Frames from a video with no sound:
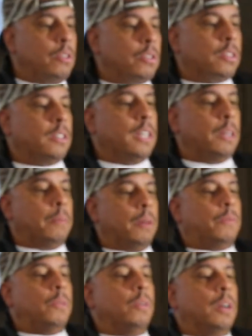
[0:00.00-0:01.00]
you sleep,
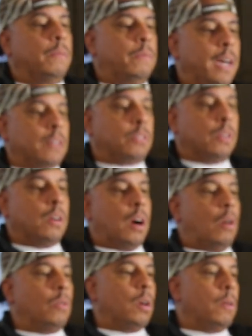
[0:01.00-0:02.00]
if you're an investor or
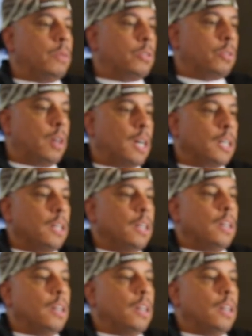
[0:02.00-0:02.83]
owner of a truck,